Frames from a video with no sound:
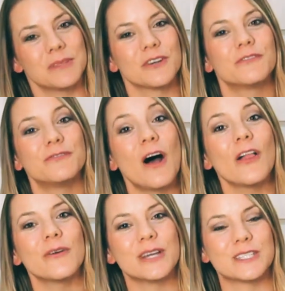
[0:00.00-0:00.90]
to
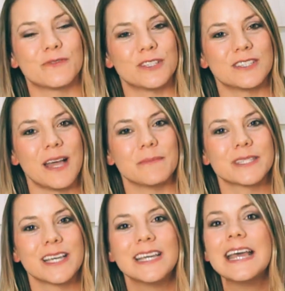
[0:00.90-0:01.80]
follow His footsteps.